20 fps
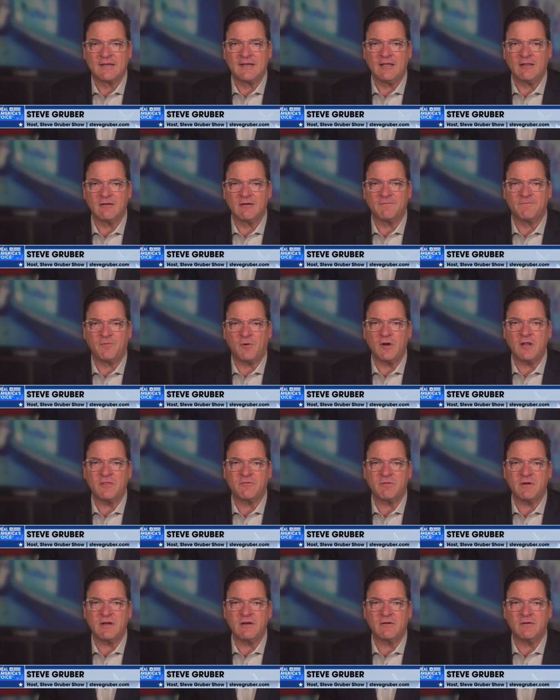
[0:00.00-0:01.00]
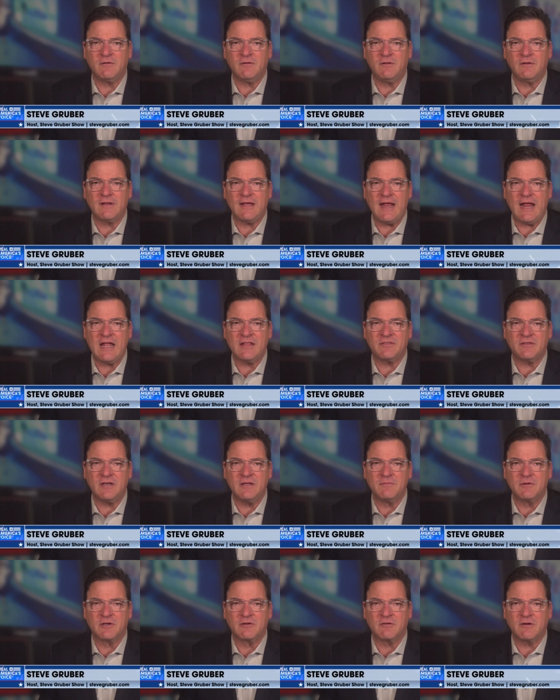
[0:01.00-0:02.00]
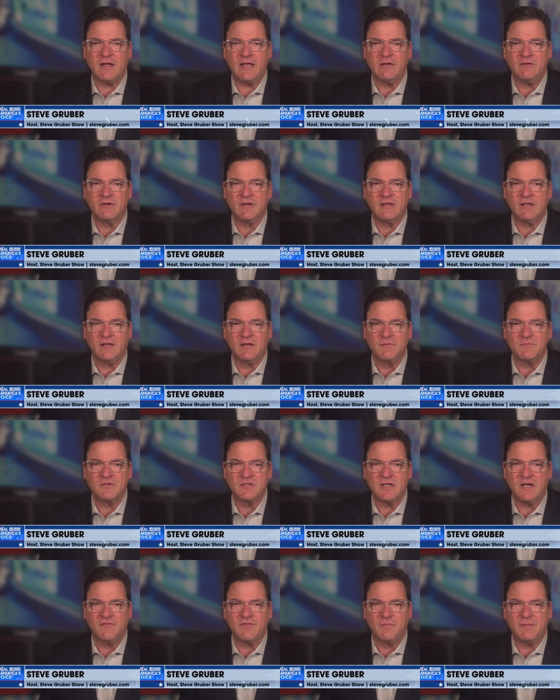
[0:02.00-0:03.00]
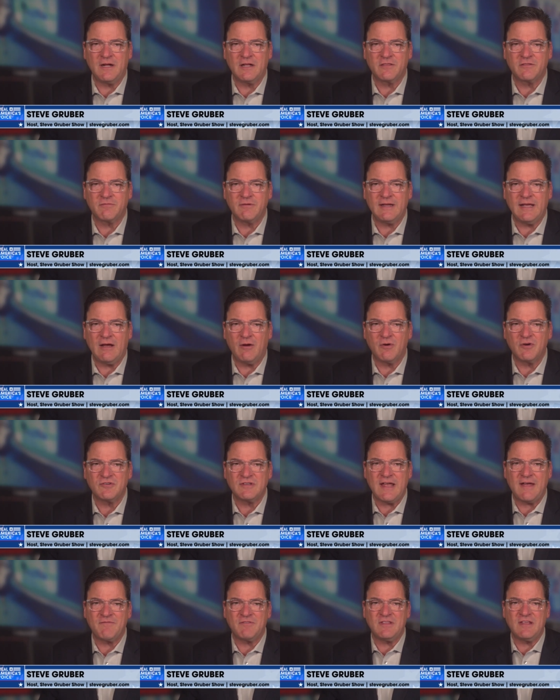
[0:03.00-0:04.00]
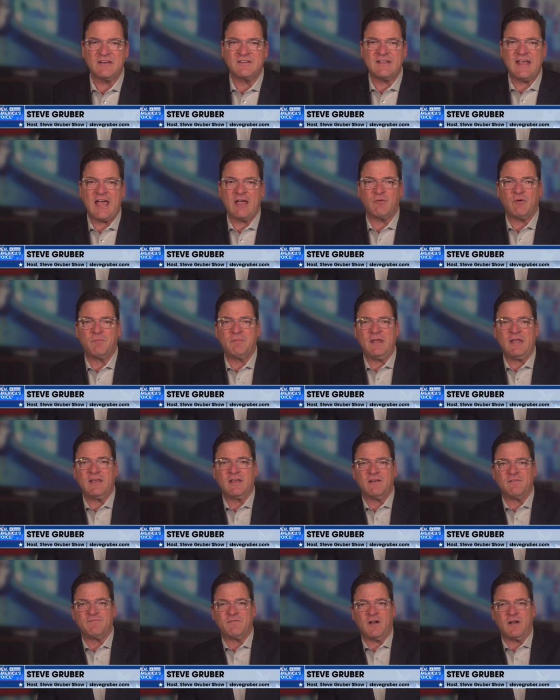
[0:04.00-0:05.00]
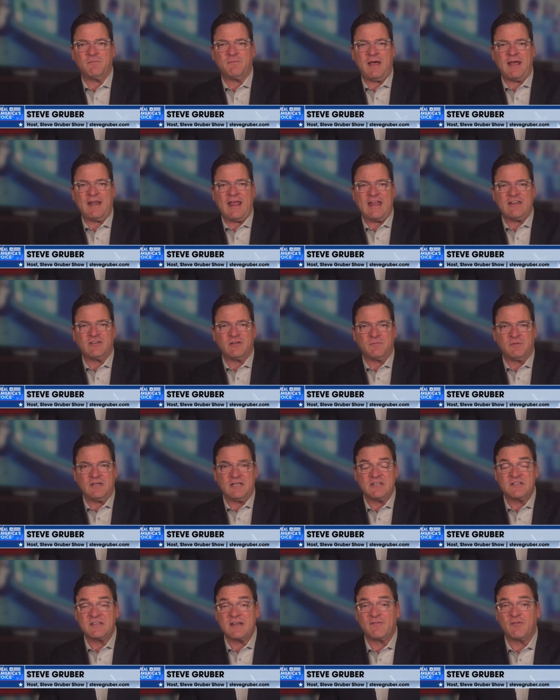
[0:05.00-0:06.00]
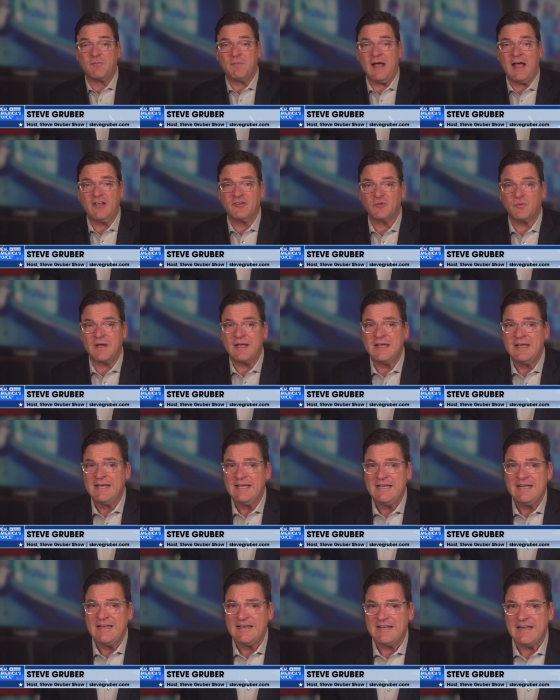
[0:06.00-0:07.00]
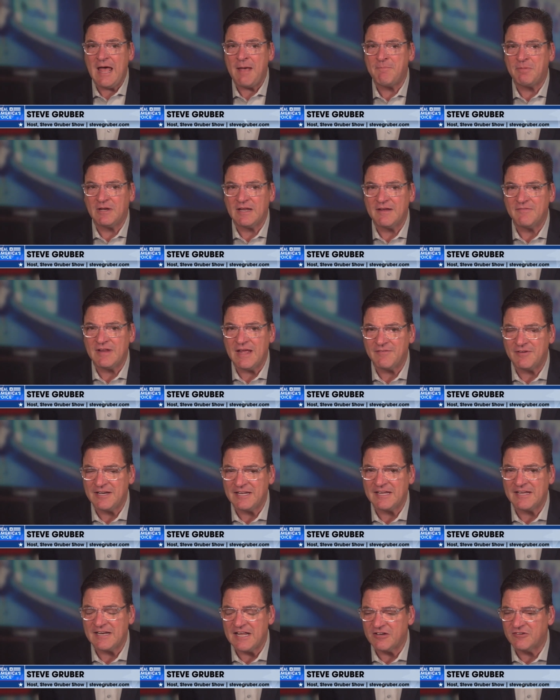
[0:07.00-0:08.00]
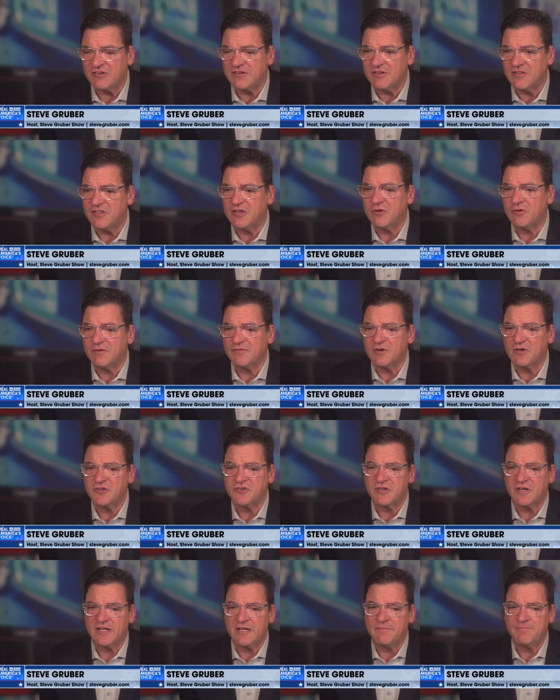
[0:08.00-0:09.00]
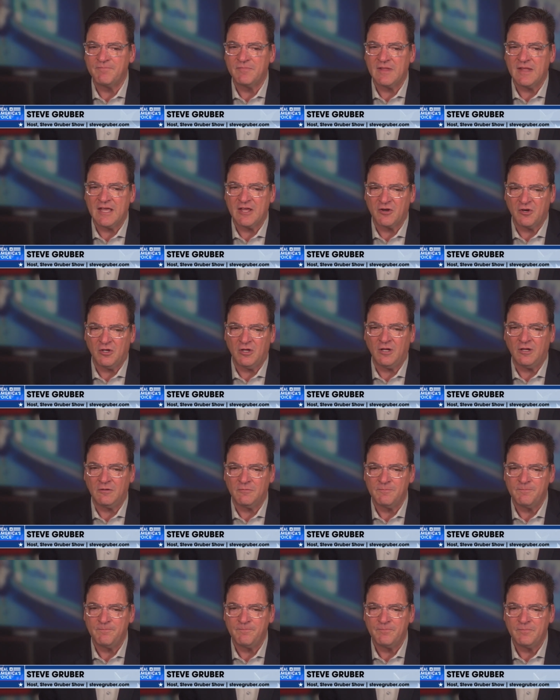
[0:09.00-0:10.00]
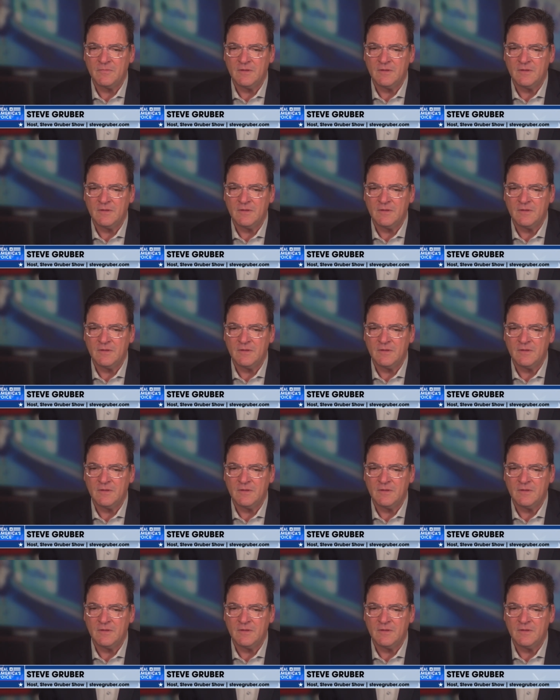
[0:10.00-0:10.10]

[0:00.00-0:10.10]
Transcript: The killer of 43-year-old Anthony McRae, who killed himself about 3 hours after the attack while being confronted by Lansing police several miles away, not believed to have any connection to the university at all.